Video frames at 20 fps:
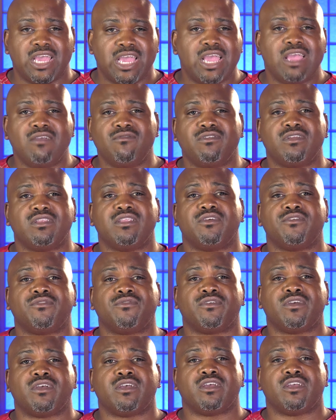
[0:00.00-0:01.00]
even if
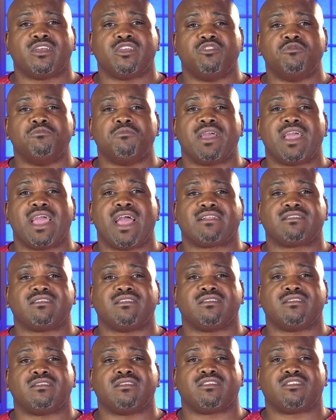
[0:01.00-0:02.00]
you may have
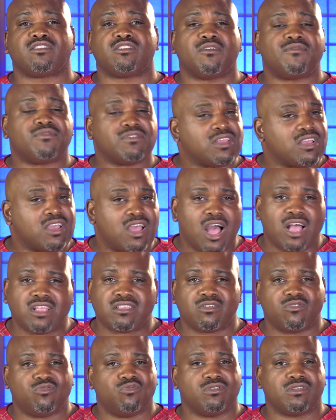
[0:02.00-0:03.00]
to suffer the
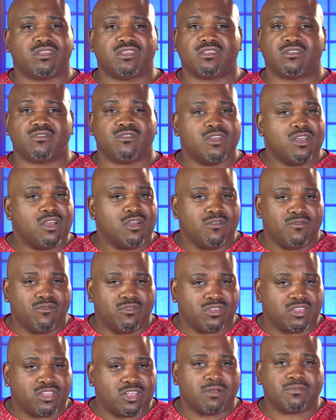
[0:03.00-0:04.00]
consequences
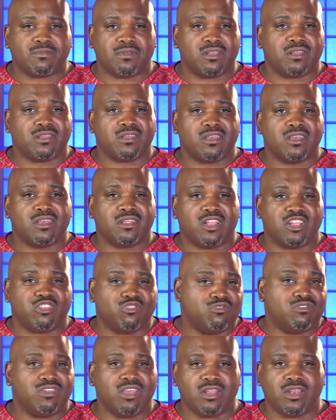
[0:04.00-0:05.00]
for something that
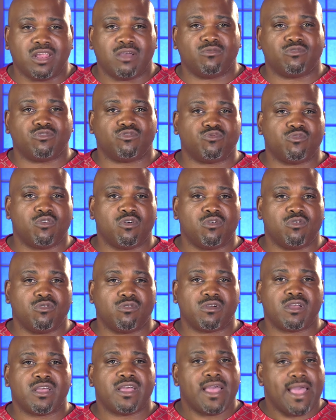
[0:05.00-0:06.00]
you did that was wrong.
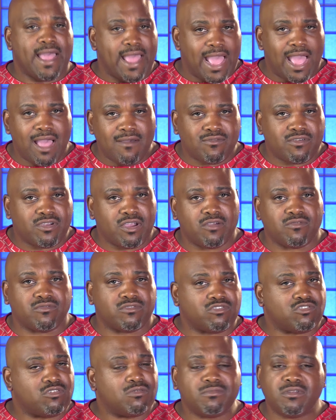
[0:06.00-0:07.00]
Have
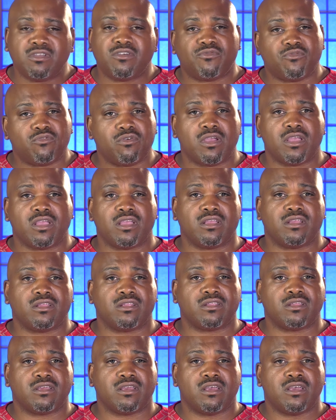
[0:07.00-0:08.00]
courage. Don't be afraid,
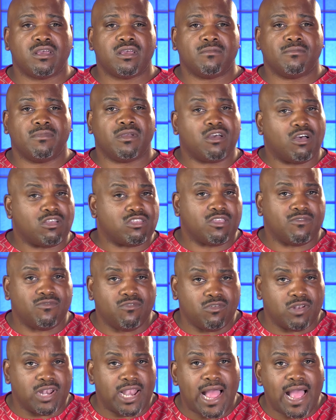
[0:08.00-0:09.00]
because if
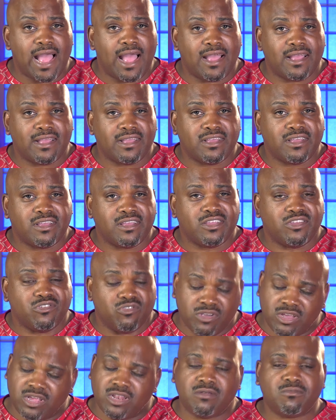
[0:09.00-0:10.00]
you lie,
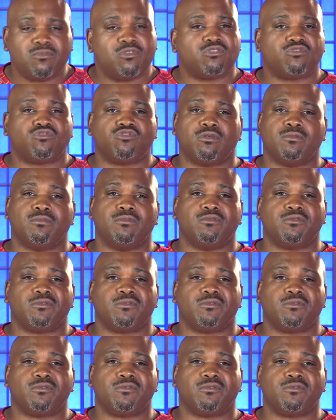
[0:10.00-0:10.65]
you'll get in more trouble.